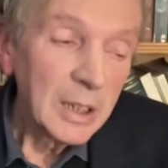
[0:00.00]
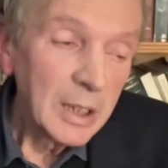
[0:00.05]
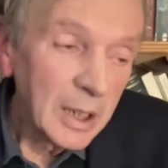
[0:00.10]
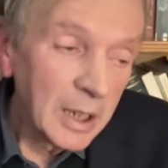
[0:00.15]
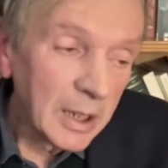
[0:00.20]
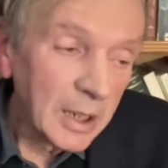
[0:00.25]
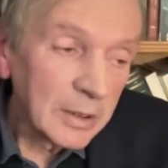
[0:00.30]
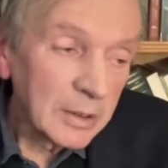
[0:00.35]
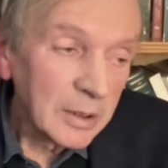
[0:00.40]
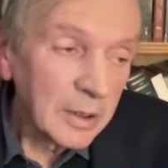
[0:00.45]

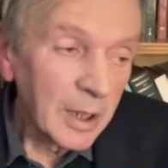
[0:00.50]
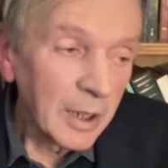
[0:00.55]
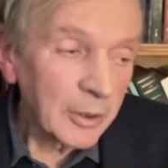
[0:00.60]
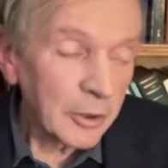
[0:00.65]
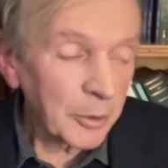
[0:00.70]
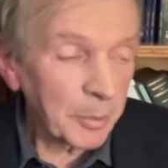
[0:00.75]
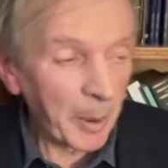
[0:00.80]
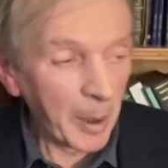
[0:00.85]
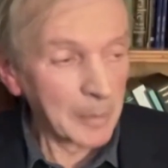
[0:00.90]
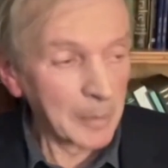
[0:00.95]
In
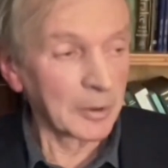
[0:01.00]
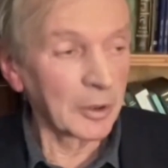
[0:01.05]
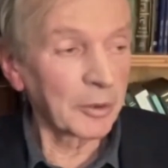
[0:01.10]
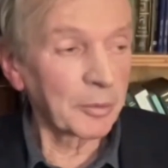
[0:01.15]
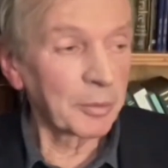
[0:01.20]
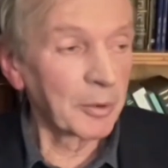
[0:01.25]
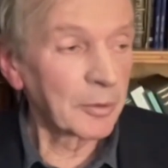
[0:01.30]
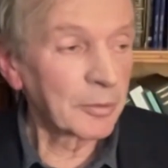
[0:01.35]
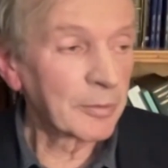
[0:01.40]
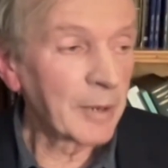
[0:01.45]
experiments
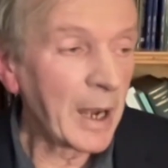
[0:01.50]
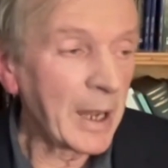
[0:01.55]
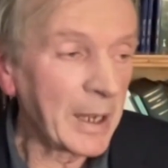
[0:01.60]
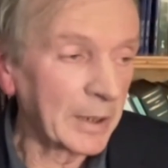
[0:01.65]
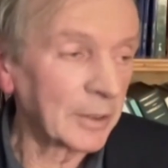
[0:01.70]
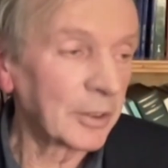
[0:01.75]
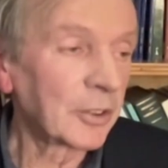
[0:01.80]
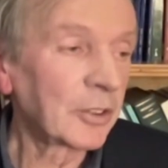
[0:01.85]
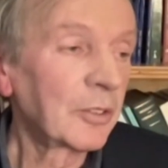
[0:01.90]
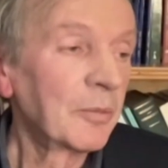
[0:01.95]
with
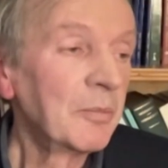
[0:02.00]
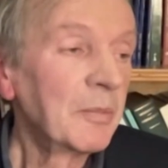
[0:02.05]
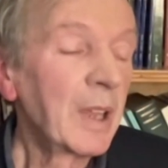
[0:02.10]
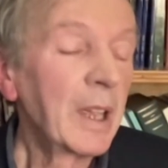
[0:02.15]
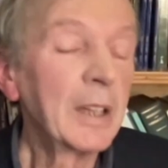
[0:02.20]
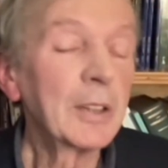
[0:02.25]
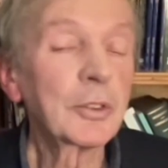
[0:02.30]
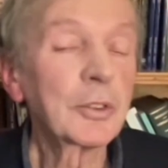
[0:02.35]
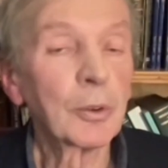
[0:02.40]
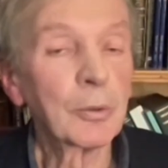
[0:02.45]
rats,
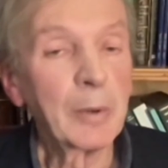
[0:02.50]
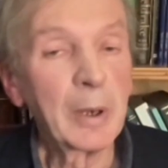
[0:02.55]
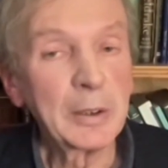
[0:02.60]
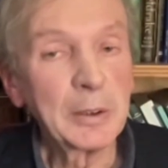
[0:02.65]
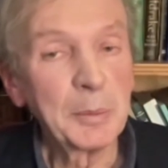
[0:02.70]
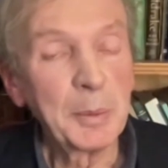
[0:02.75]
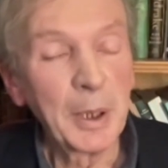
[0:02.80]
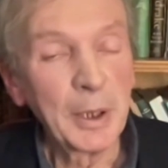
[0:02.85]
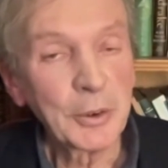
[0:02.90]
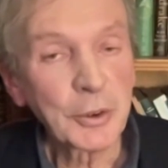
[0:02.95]
it's already
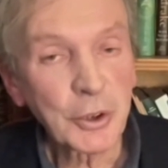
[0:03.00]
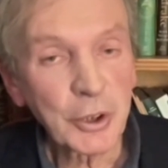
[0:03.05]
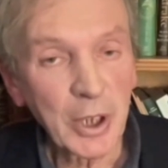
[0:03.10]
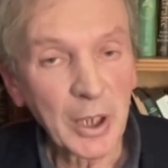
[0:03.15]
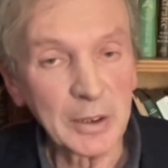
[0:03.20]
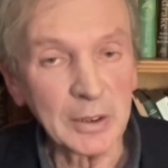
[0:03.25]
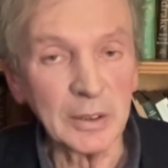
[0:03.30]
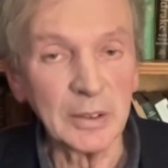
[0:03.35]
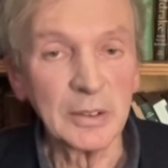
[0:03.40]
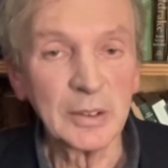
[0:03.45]
been
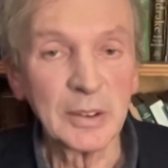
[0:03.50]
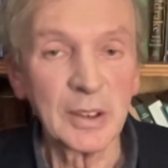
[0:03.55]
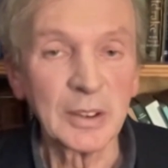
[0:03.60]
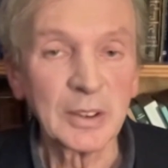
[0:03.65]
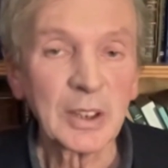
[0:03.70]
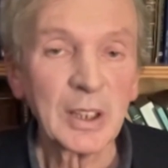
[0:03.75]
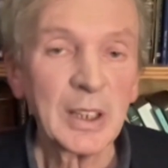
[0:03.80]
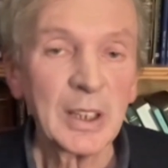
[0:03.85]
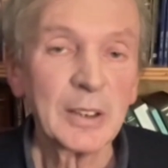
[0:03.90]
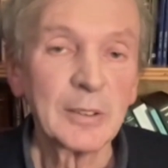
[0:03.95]
shown that
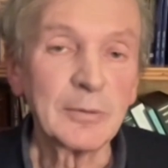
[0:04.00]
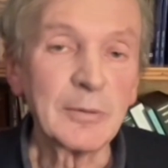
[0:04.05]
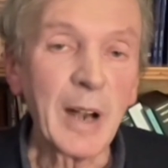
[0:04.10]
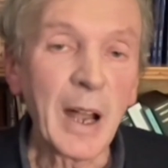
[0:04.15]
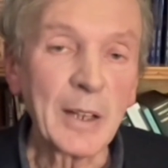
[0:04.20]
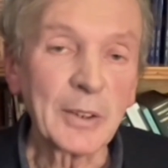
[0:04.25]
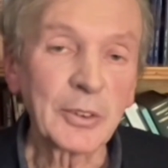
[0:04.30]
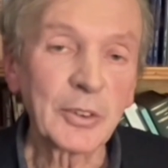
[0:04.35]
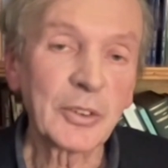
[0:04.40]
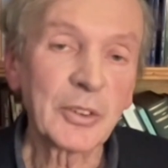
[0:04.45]

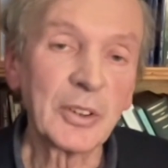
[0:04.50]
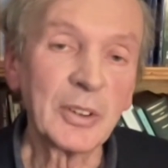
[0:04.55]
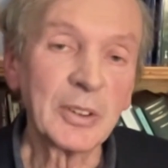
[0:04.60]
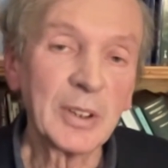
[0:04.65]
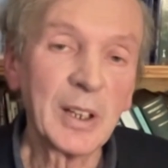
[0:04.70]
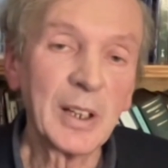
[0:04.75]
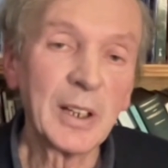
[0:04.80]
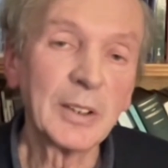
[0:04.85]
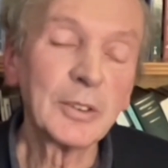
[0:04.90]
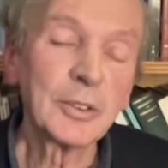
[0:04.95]
rats that
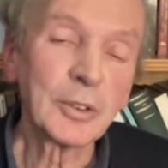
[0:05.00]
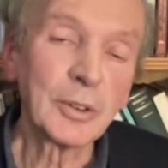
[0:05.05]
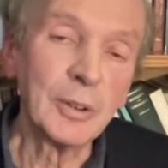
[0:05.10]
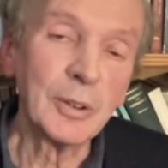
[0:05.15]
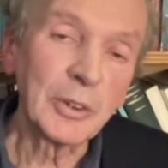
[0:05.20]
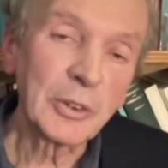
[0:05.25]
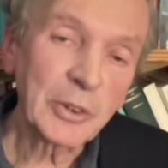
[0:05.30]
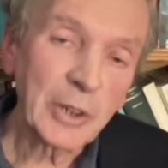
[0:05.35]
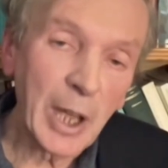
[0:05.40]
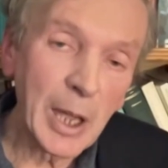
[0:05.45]
learn to
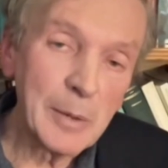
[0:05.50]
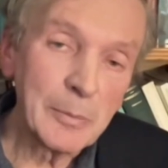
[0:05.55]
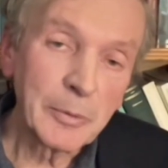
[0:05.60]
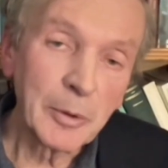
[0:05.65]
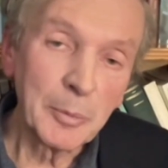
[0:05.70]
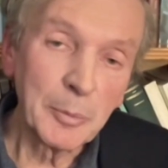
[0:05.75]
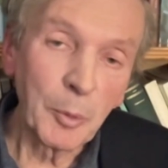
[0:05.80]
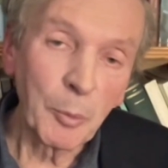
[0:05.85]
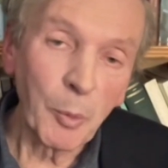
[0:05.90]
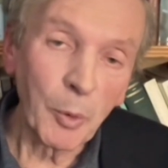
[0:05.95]
escape
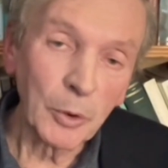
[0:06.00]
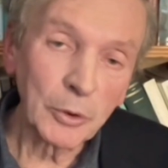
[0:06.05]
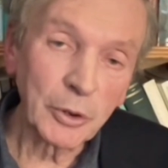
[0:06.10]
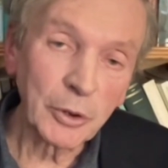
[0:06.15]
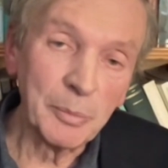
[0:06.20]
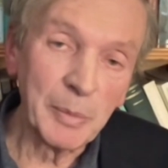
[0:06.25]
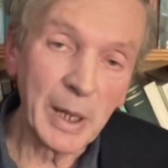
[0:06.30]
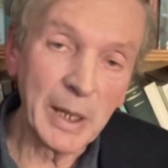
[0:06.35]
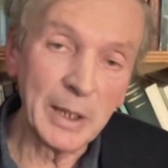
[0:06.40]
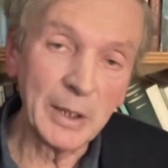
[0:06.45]
from a water
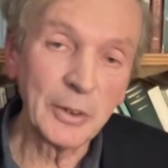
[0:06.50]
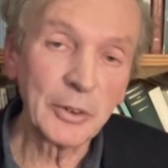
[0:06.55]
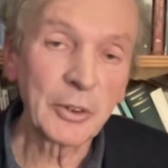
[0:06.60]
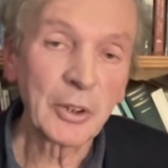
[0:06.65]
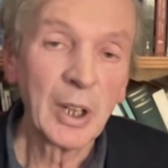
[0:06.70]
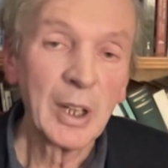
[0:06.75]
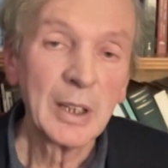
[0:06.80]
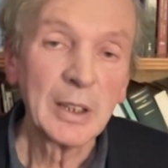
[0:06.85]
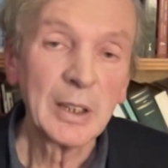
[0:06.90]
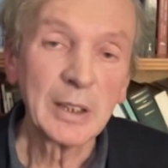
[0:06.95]
maze
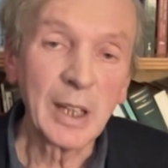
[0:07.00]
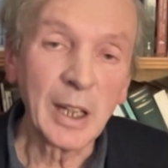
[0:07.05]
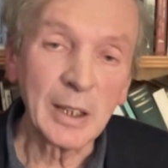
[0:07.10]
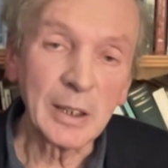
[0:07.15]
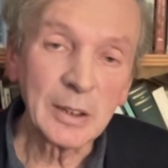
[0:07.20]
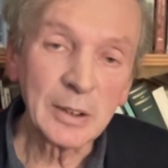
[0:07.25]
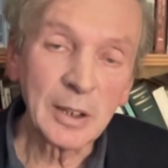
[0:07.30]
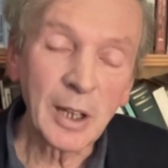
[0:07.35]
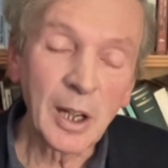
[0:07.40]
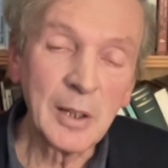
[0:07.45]
get
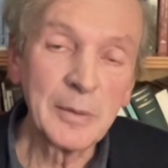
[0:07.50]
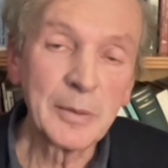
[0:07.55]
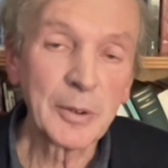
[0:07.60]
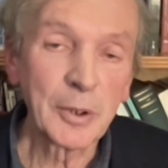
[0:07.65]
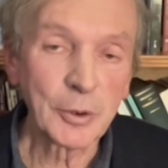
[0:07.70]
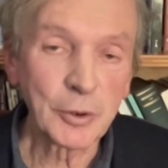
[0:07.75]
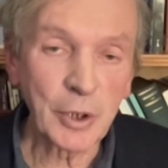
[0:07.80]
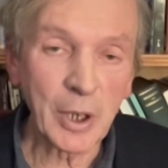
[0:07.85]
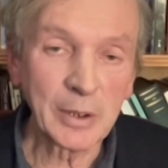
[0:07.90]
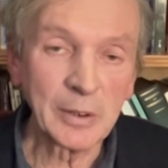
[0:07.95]
over
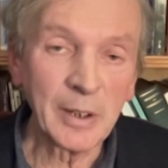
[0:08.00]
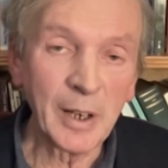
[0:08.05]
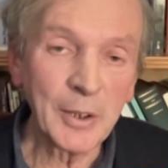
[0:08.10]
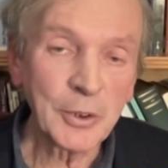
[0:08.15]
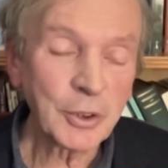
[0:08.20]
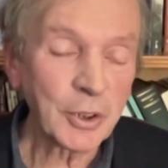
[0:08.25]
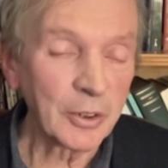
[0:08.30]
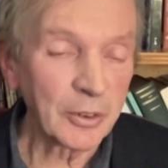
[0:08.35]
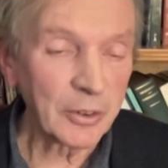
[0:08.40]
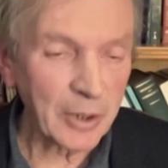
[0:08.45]
the
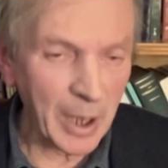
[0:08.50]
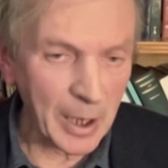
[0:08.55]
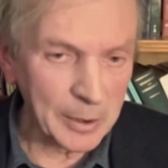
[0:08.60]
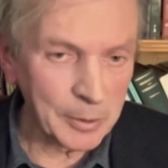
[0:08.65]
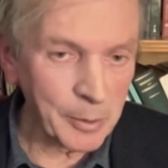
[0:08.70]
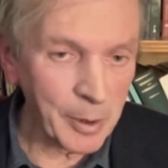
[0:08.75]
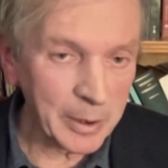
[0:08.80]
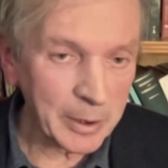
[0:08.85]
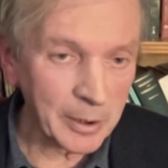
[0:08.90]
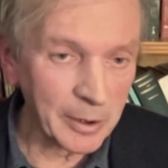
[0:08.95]
generations get
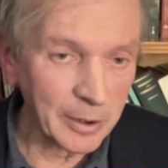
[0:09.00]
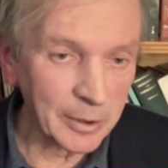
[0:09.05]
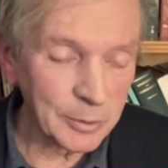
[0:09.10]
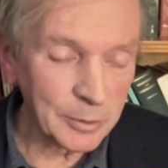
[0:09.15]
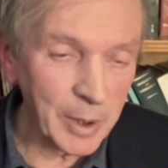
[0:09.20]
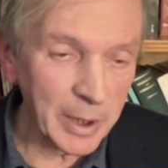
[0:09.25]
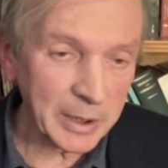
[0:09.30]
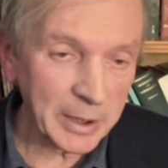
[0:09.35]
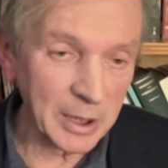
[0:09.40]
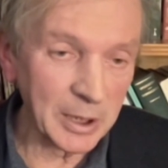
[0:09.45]
quicker and
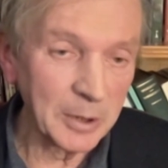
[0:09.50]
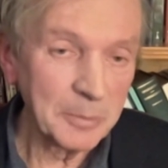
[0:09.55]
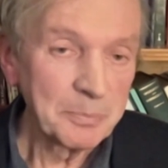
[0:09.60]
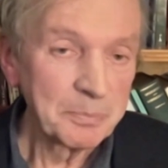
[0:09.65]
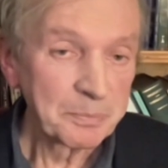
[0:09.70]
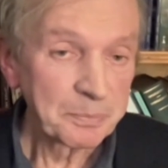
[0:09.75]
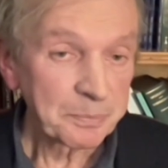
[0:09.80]
quicker